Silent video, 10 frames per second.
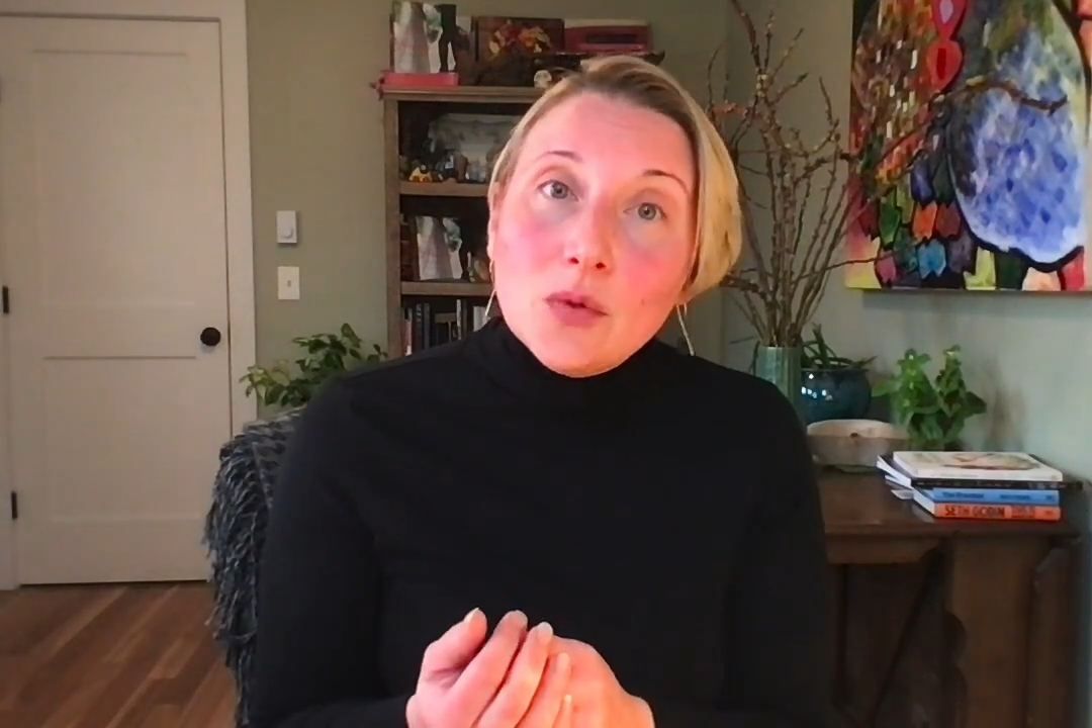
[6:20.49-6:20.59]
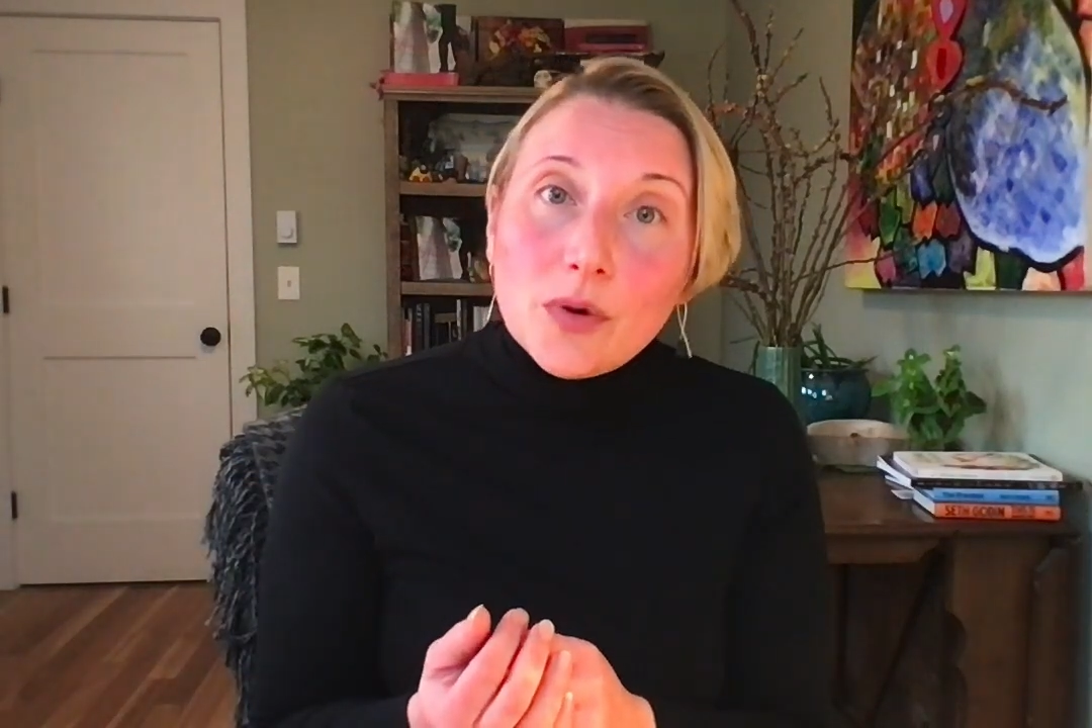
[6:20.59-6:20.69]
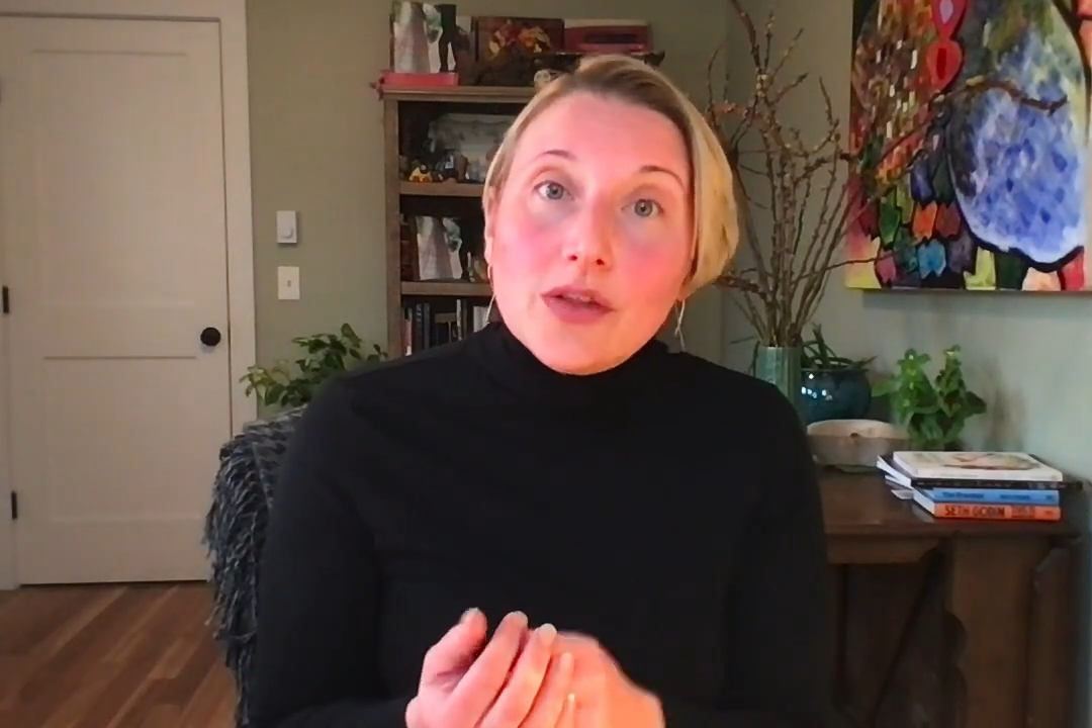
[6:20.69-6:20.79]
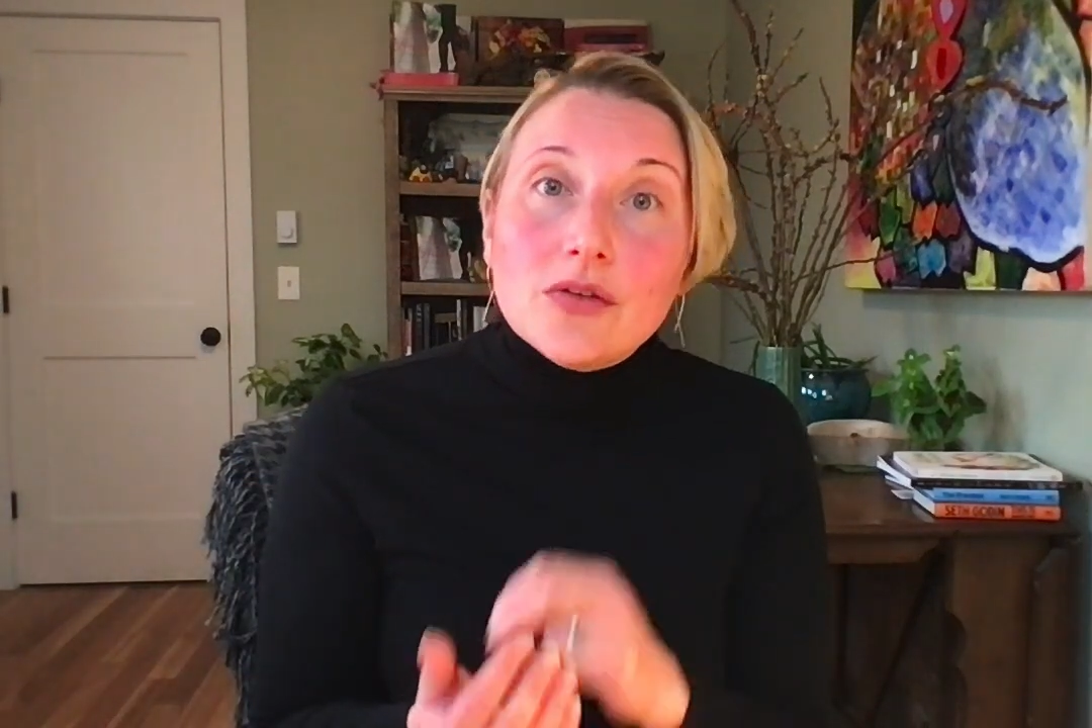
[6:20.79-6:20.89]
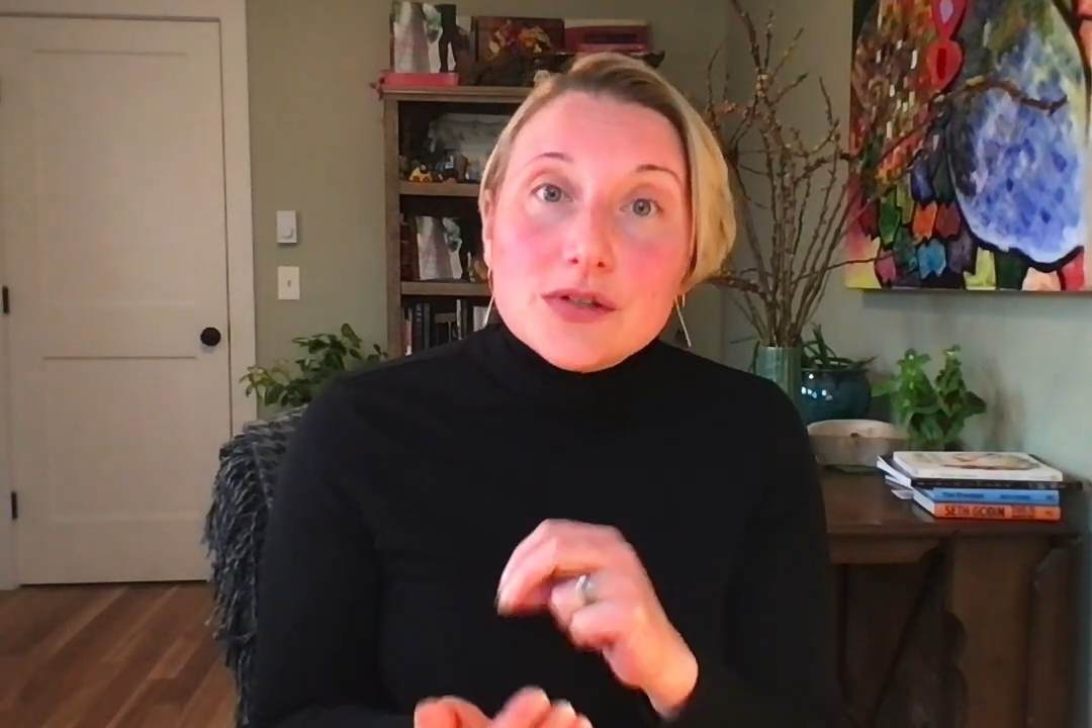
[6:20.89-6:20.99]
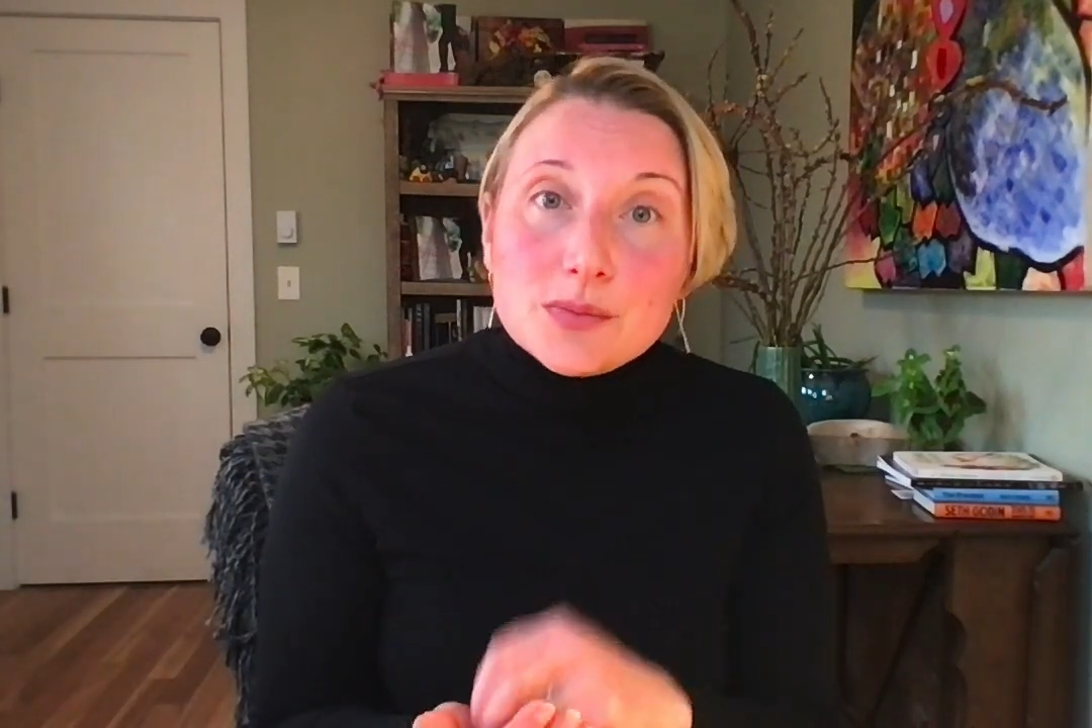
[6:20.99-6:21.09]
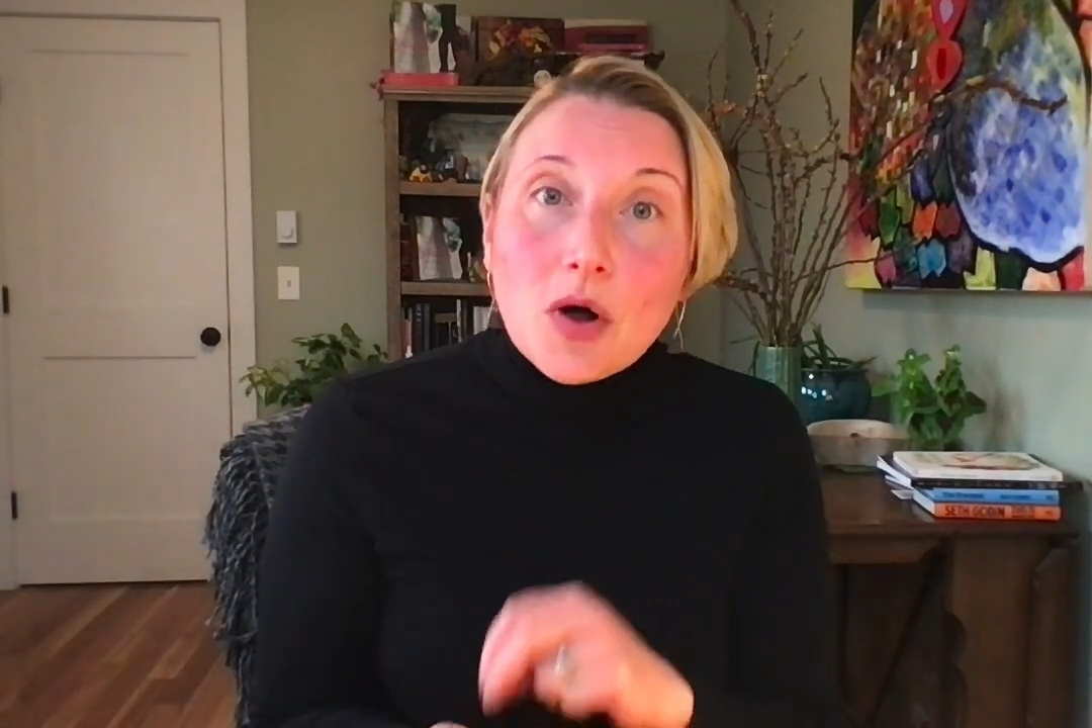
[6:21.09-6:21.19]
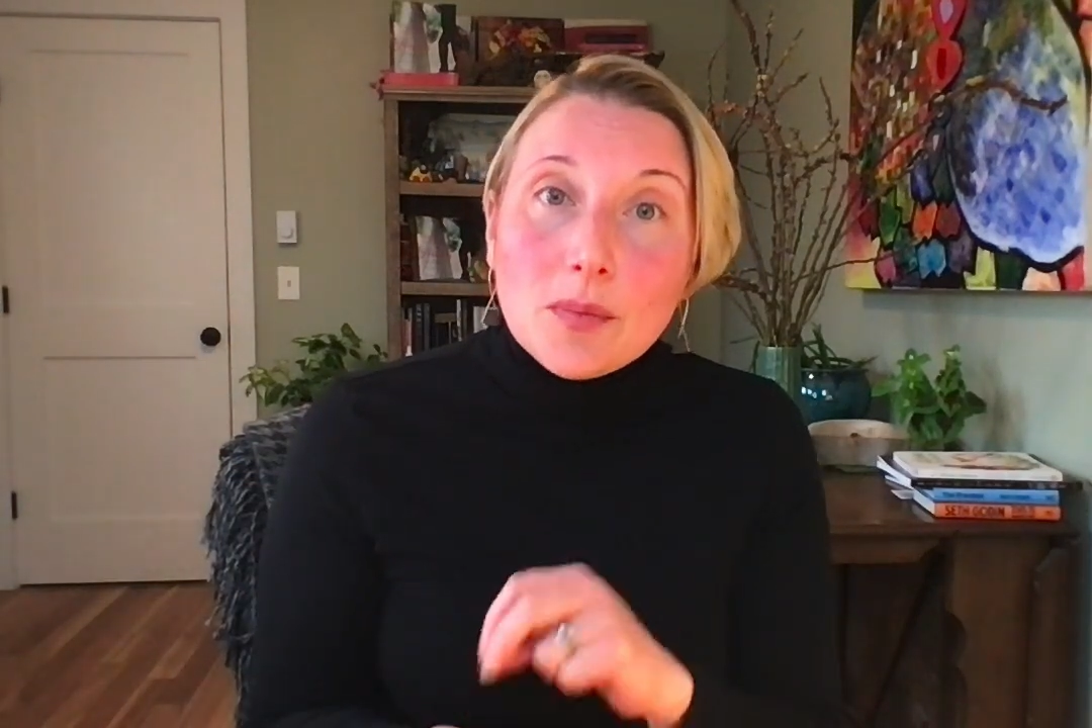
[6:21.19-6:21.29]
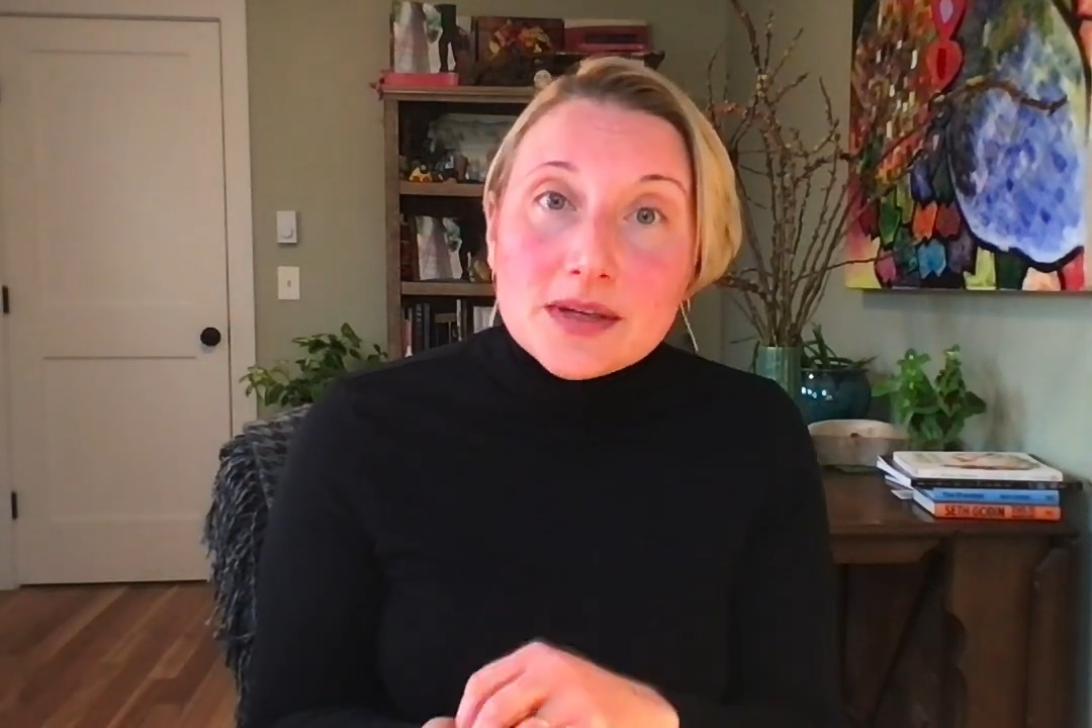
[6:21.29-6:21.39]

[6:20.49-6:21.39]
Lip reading: with small